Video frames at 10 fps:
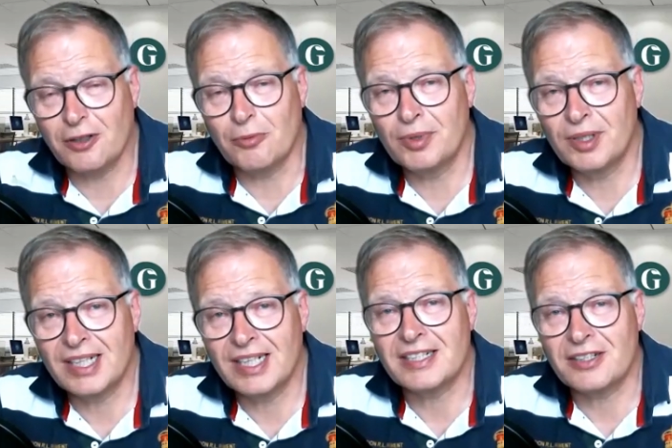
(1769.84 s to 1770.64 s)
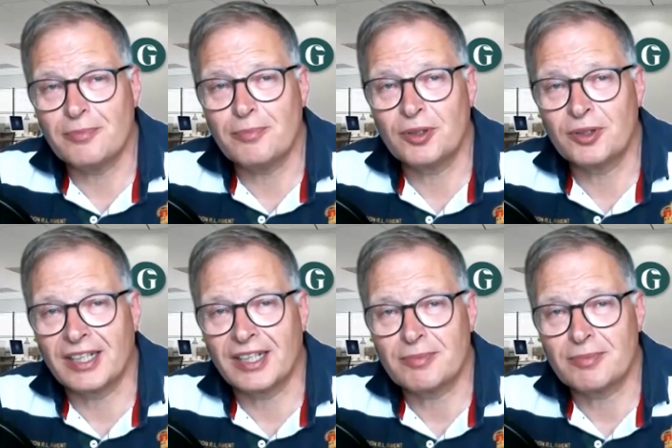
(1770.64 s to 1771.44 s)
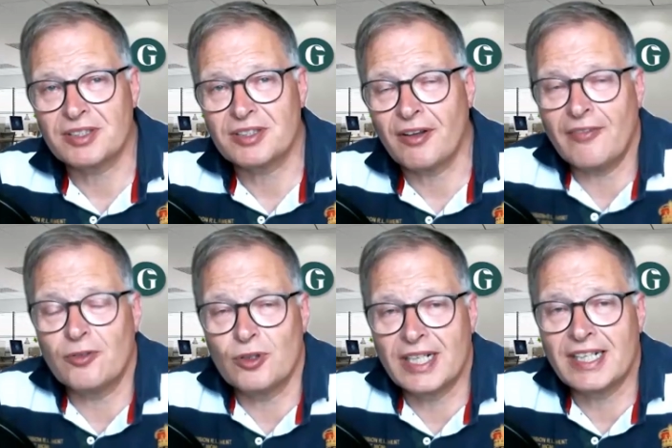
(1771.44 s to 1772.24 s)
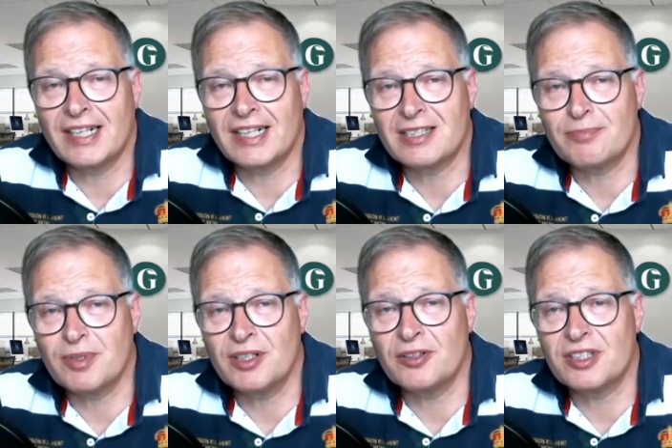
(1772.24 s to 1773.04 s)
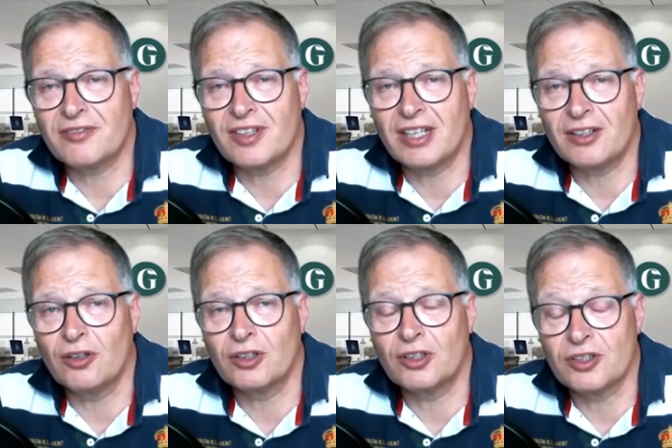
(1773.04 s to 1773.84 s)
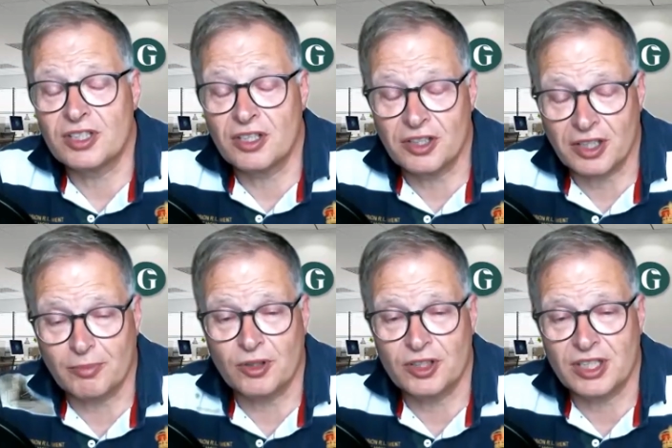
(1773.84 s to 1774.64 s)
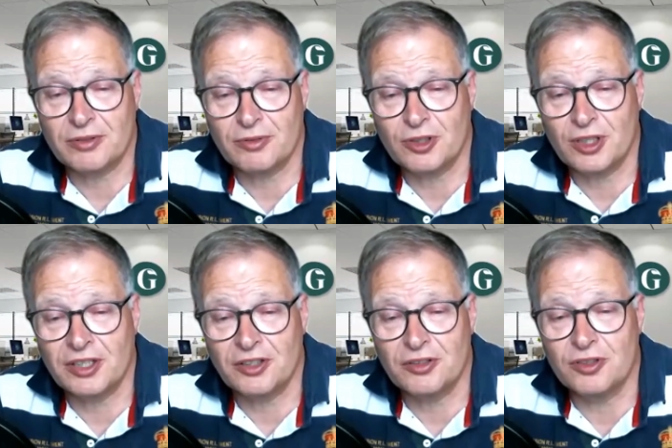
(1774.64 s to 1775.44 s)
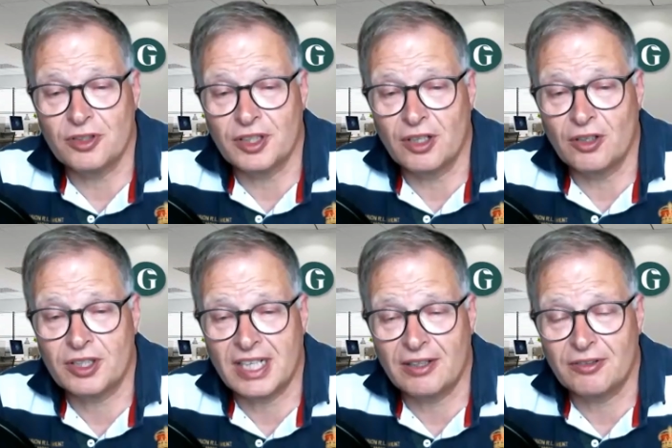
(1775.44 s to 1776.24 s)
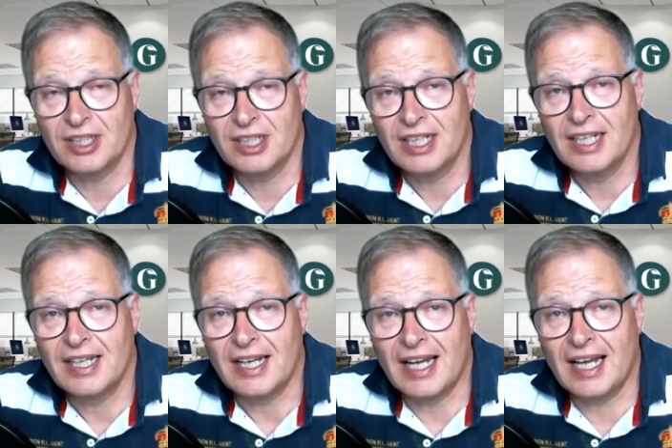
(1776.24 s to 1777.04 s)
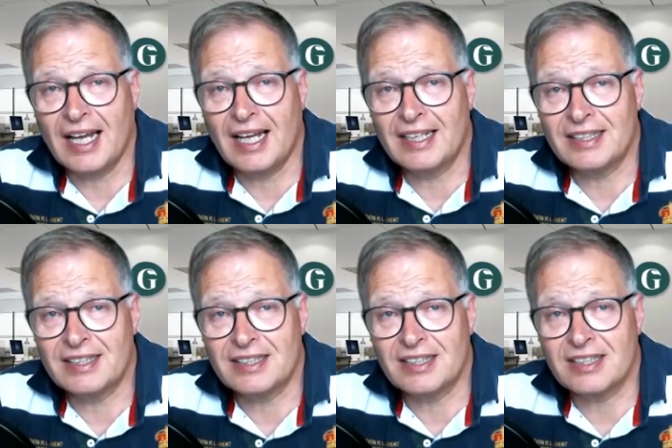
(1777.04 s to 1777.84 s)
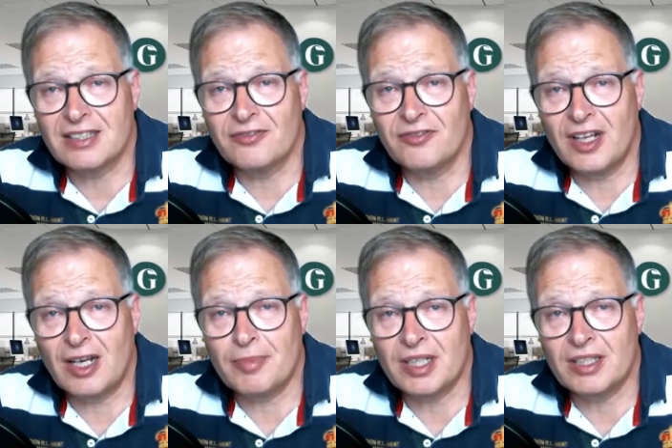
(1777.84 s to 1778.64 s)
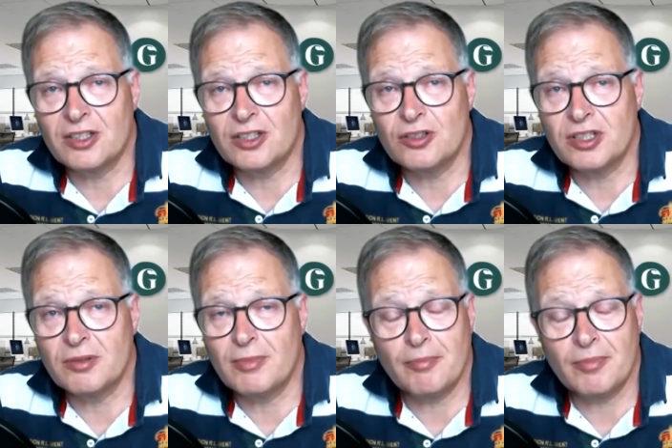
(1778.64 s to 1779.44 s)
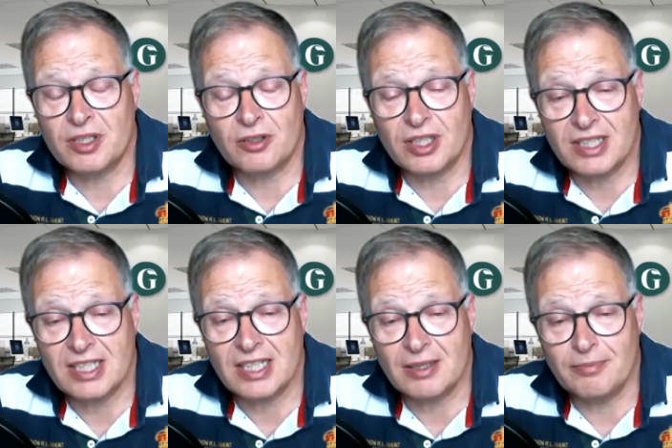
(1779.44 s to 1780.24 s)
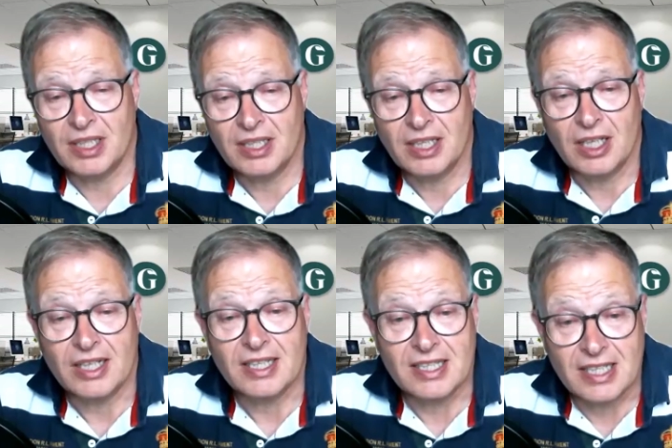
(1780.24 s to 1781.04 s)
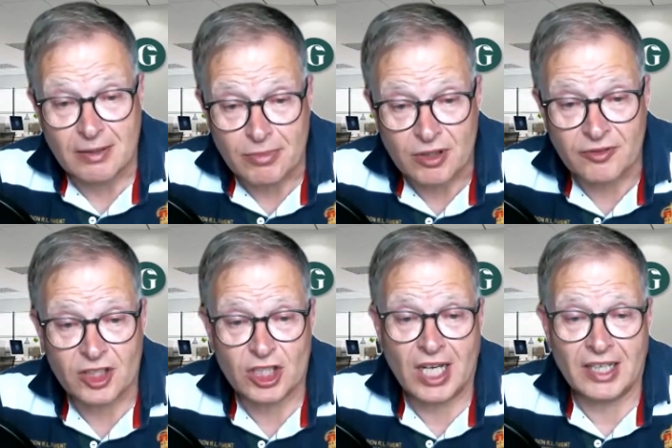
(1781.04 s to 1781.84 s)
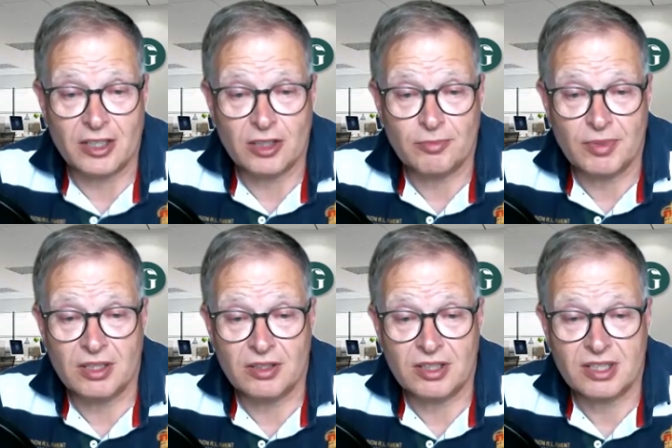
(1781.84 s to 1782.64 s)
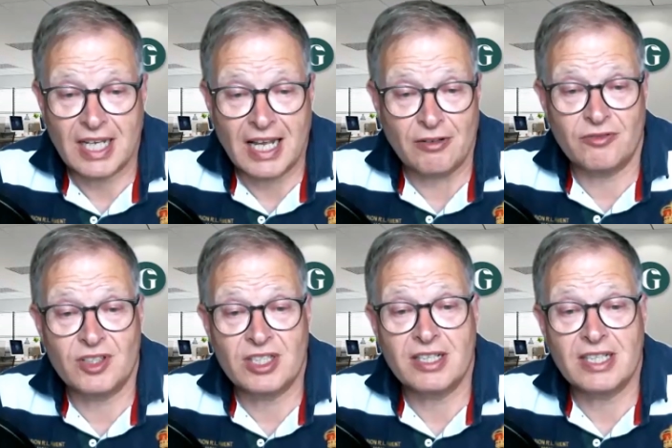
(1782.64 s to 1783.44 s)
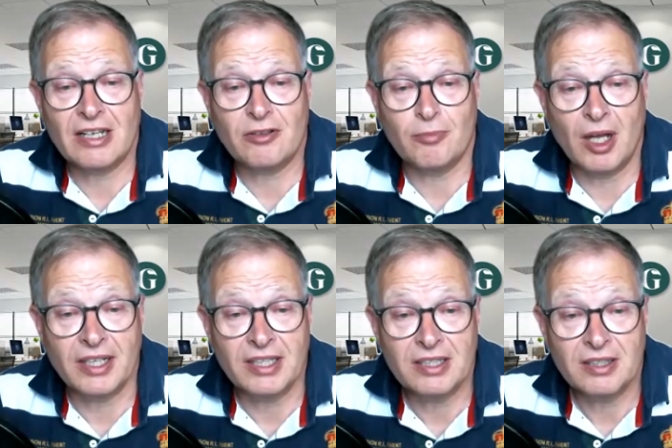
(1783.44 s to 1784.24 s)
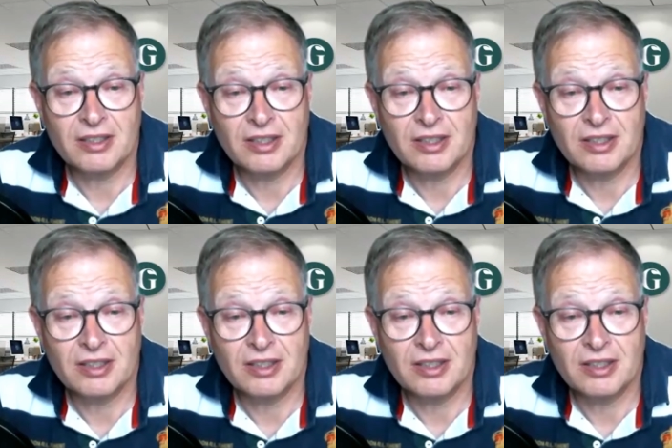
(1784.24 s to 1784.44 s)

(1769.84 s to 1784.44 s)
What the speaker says: a complete other podcast, because I've already had experience of that on consulting projects we're trying to do during lockdown, and developing the junior members on the team did prove a challenge, because out of sight, out of mind.